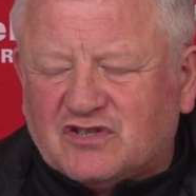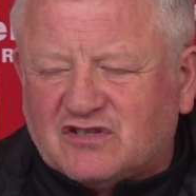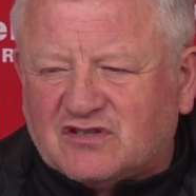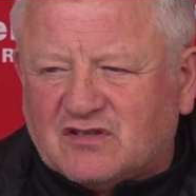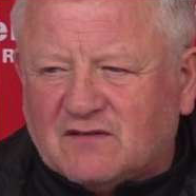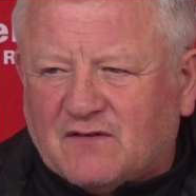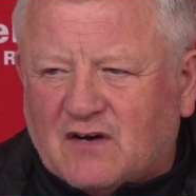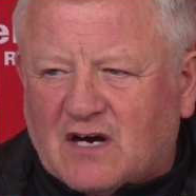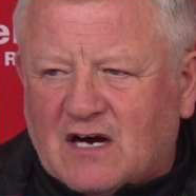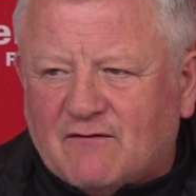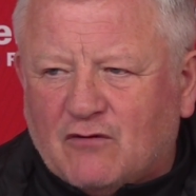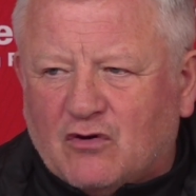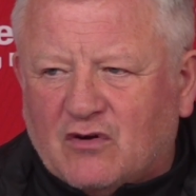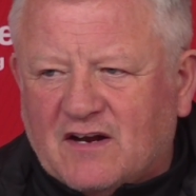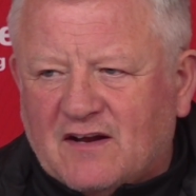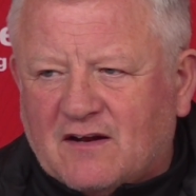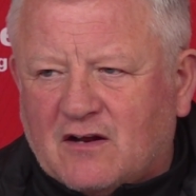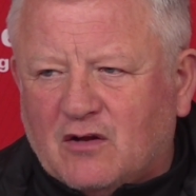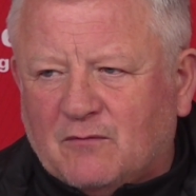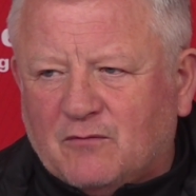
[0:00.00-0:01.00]
to survive or
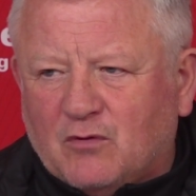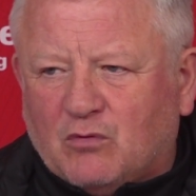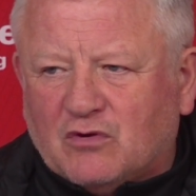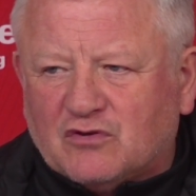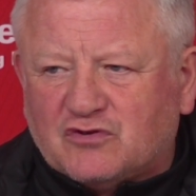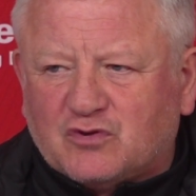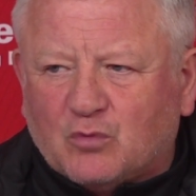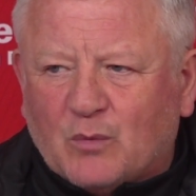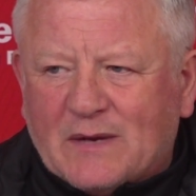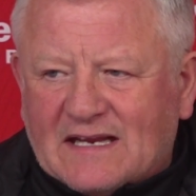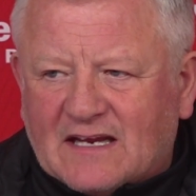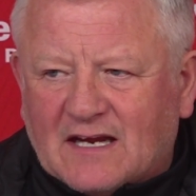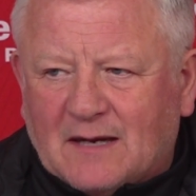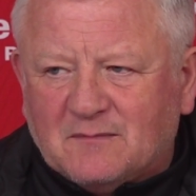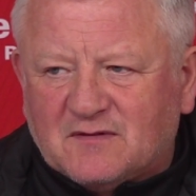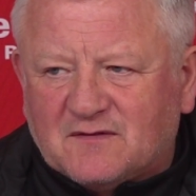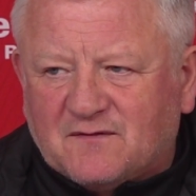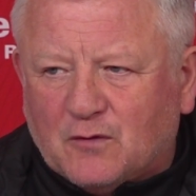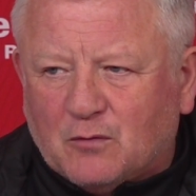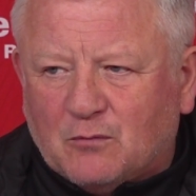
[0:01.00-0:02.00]
any club that wants to win
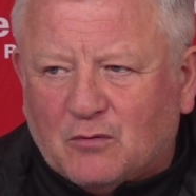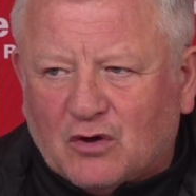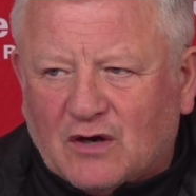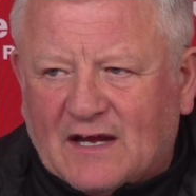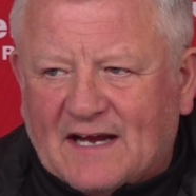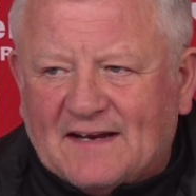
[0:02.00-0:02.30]
games of football